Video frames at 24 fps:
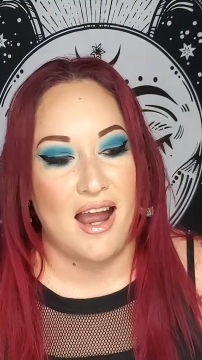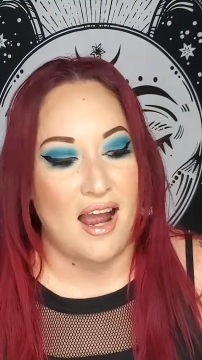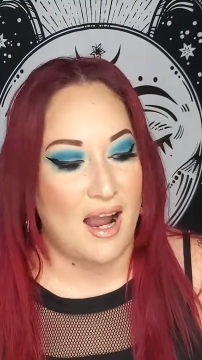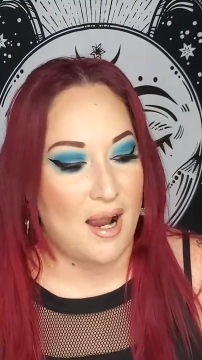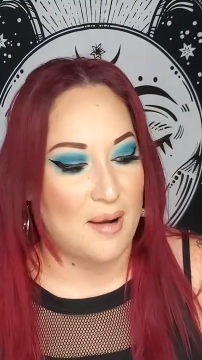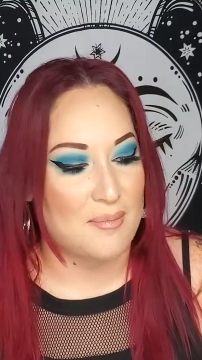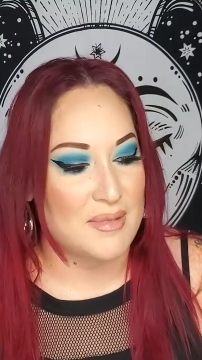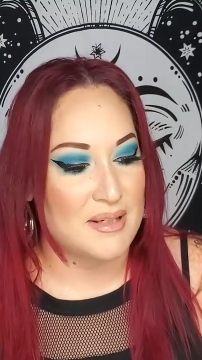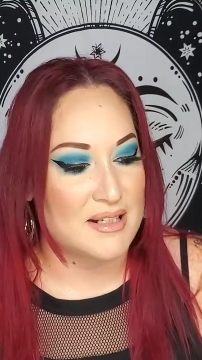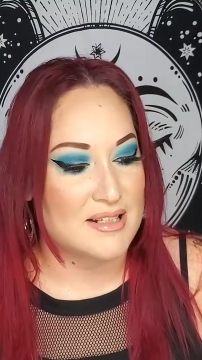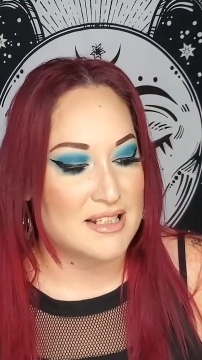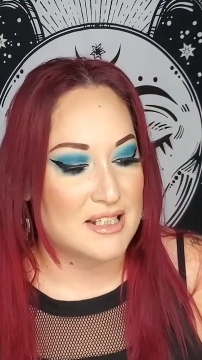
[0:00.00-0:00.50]

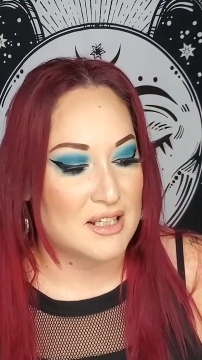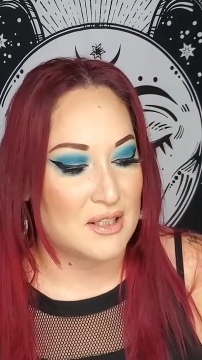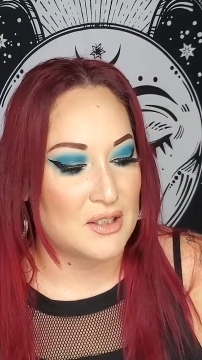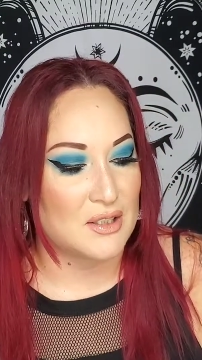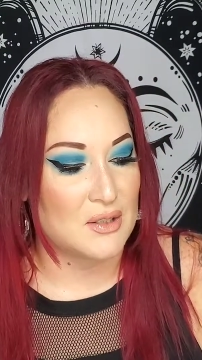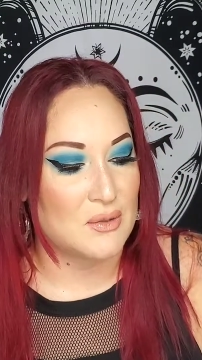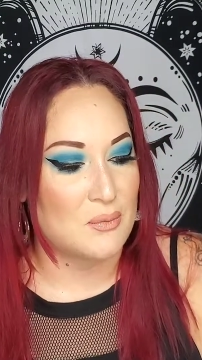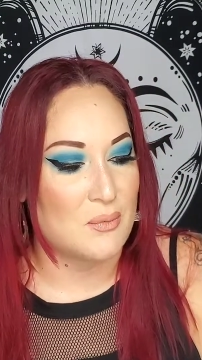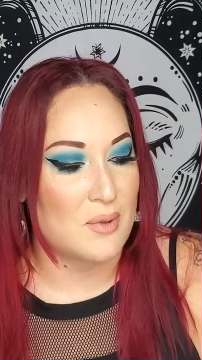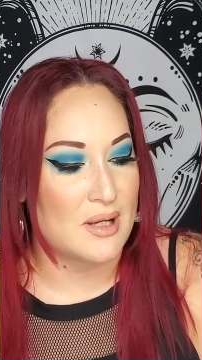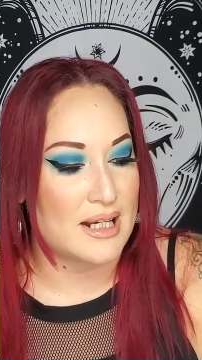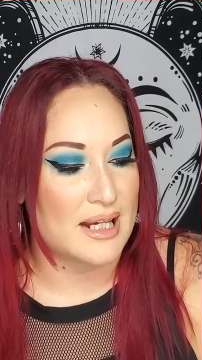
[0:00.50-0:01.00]
I'm gonna tell
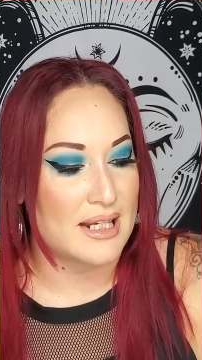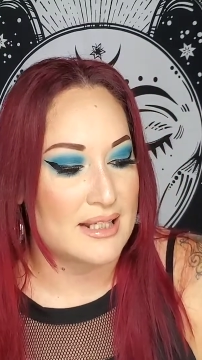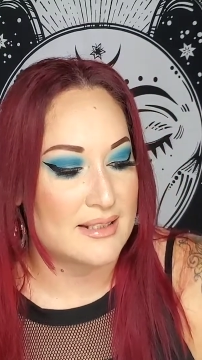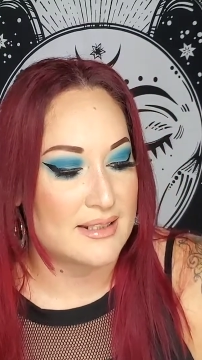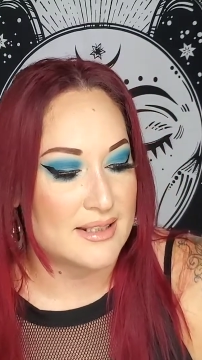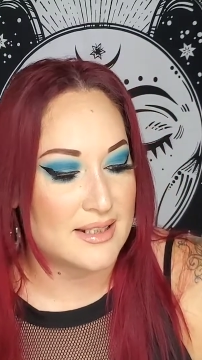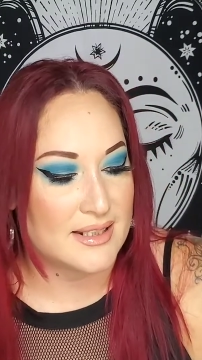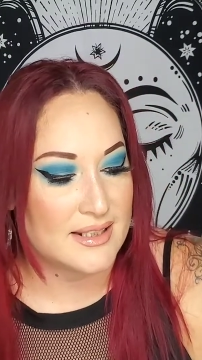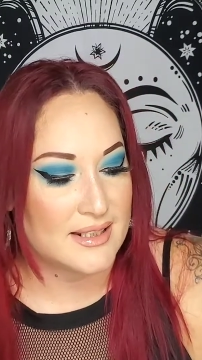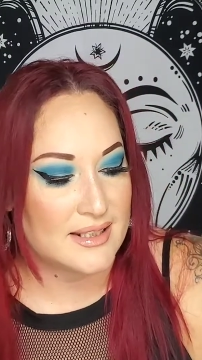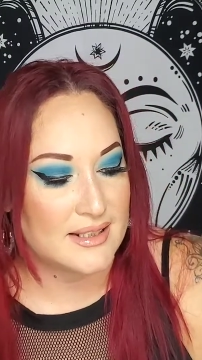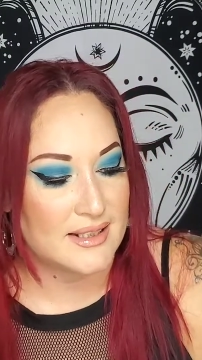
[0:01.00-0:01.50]
you what I
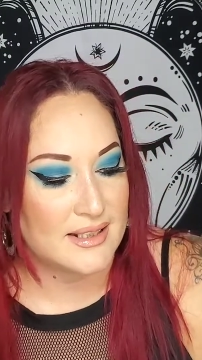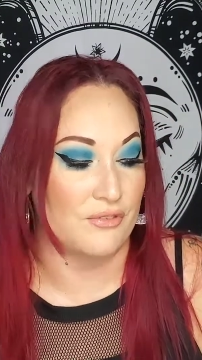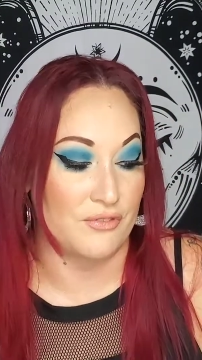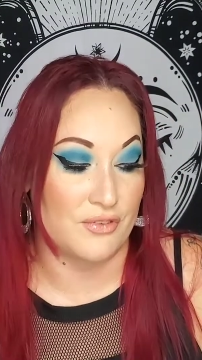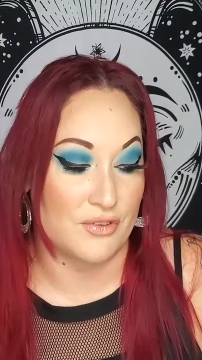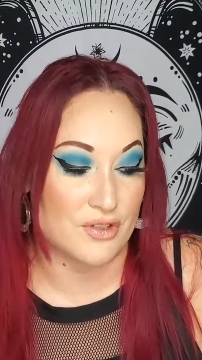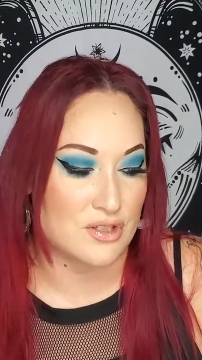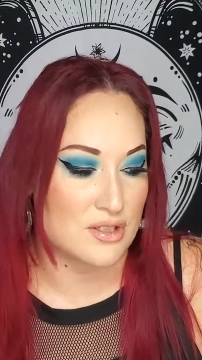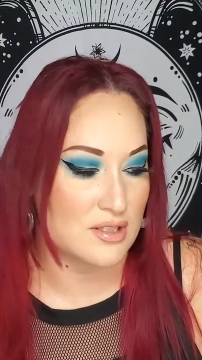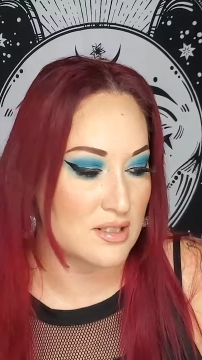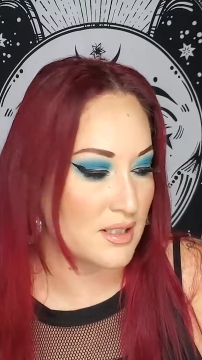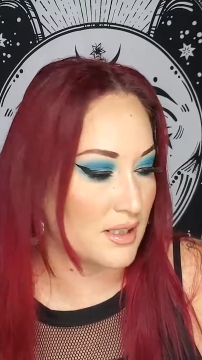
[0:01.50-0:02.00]
did.
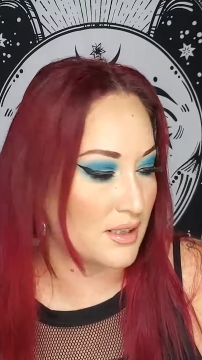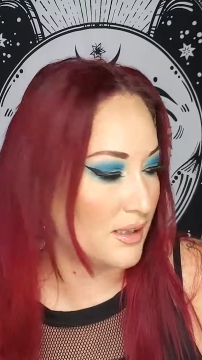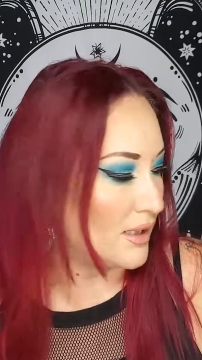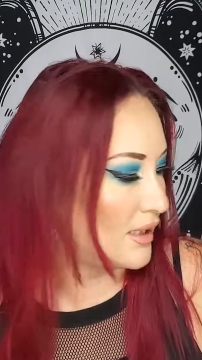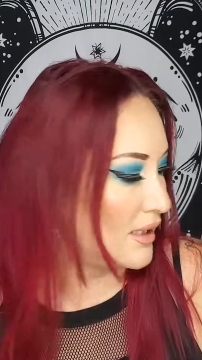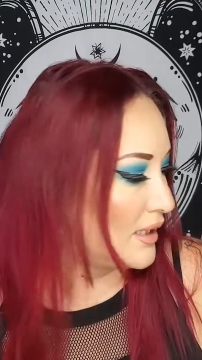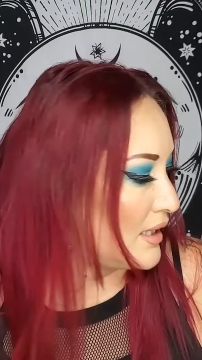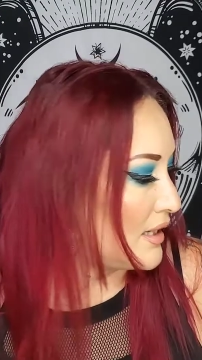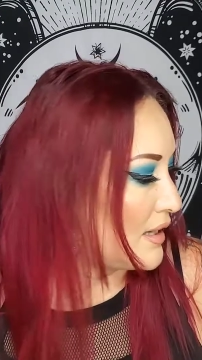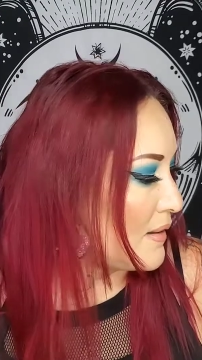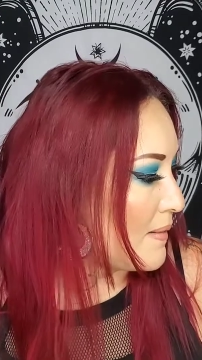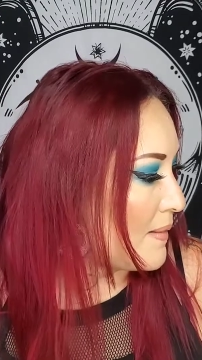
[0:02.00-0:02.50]
First,
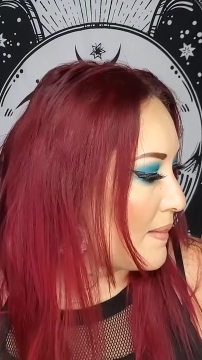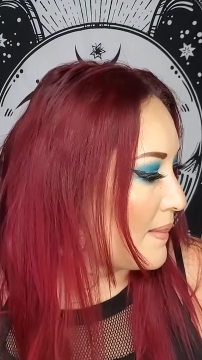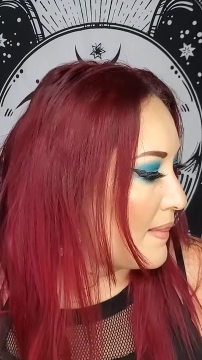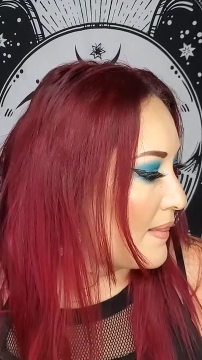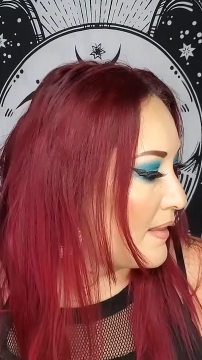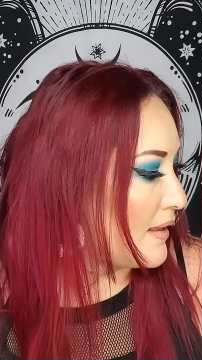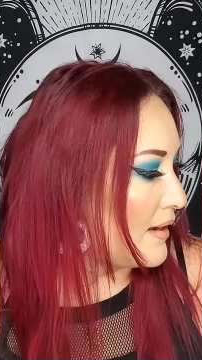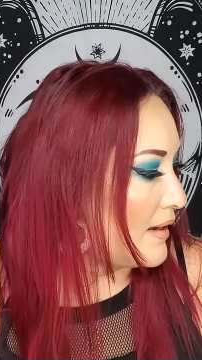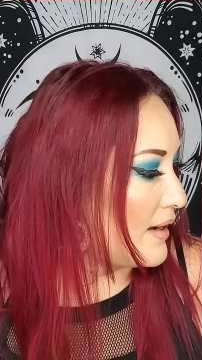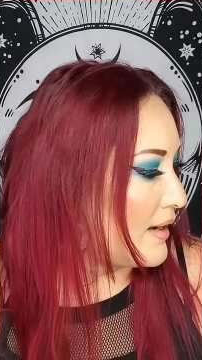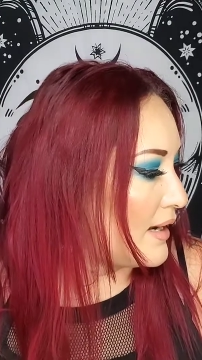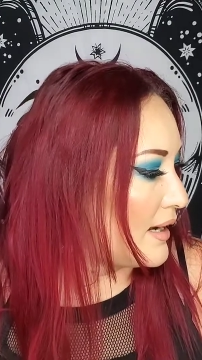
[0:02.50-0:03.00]

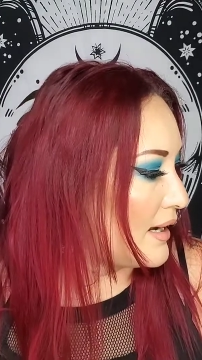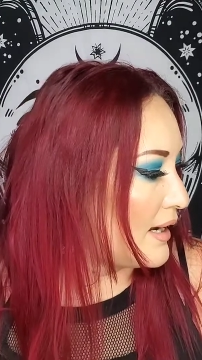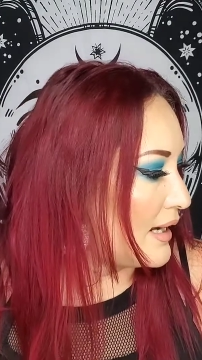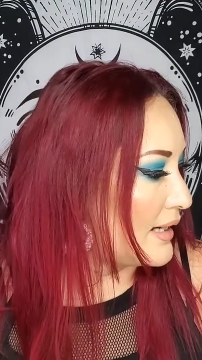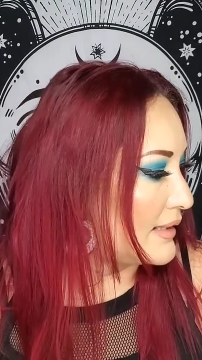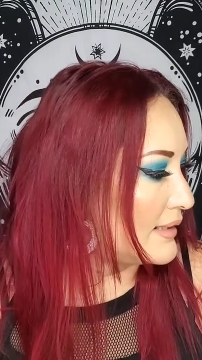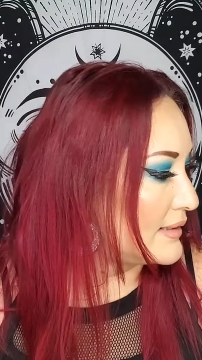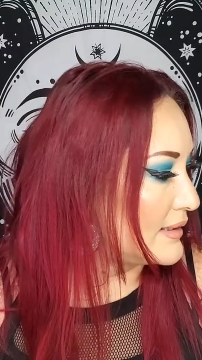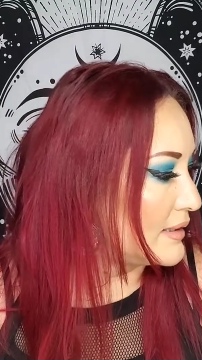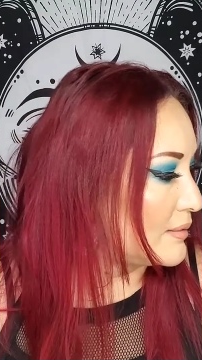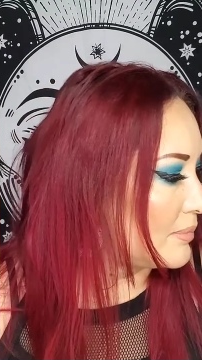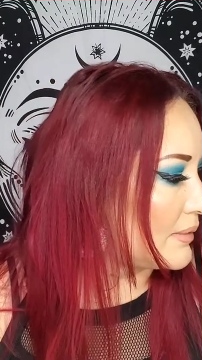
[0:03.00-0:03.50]

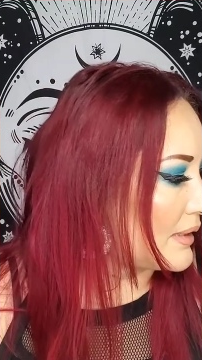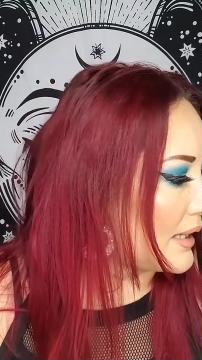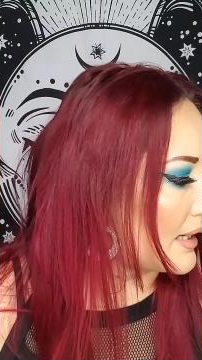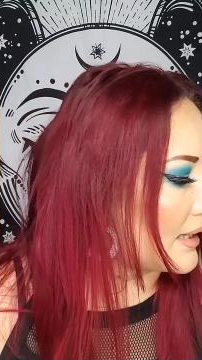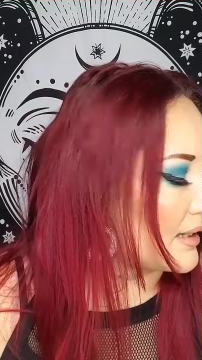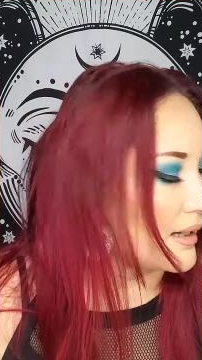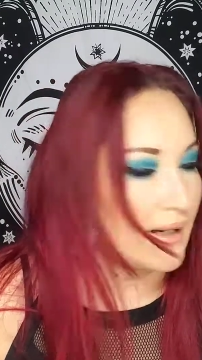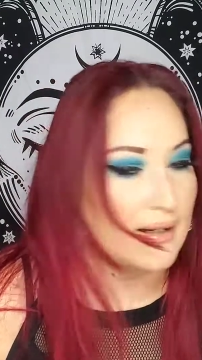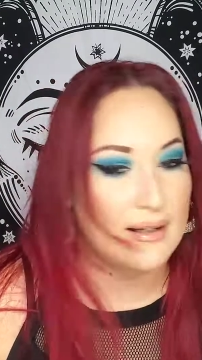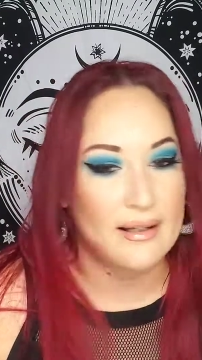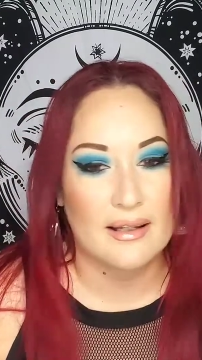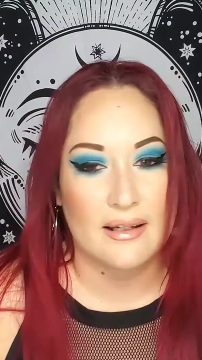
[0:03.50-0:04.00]
I did
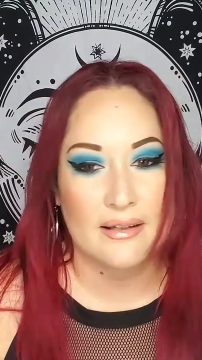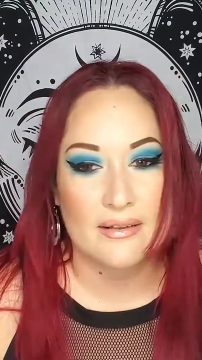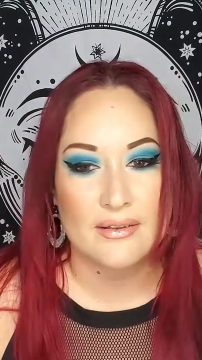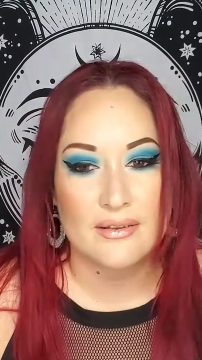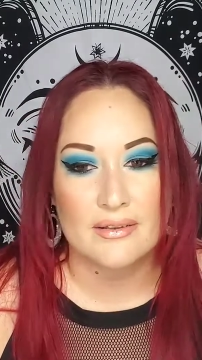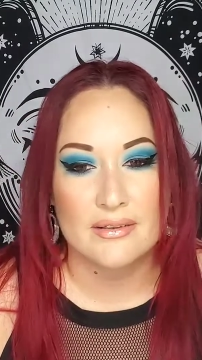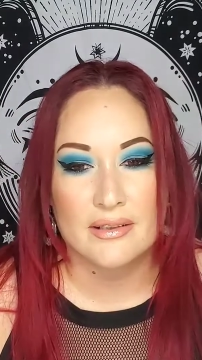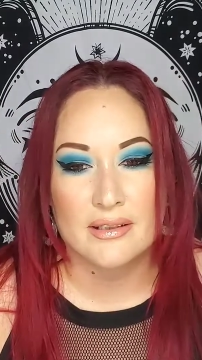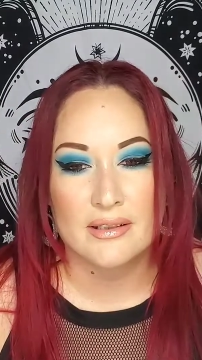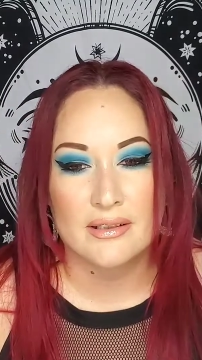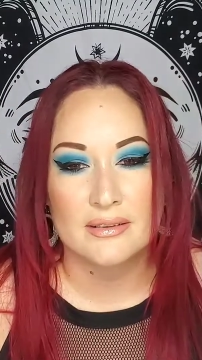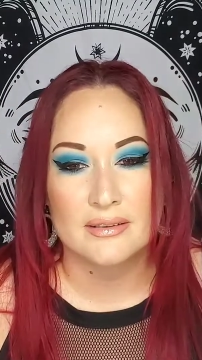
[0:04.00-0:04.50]
black
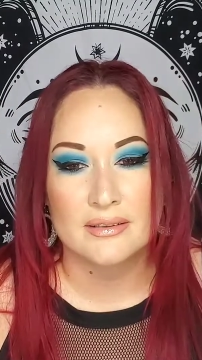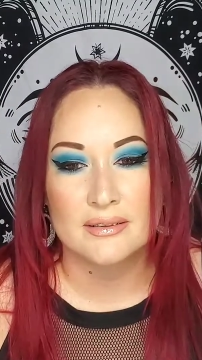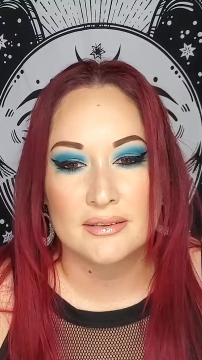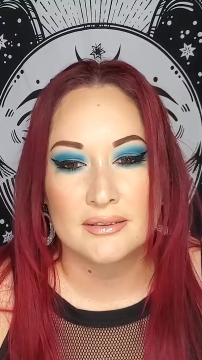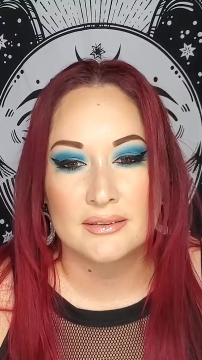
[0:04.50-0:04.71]
eyeliner,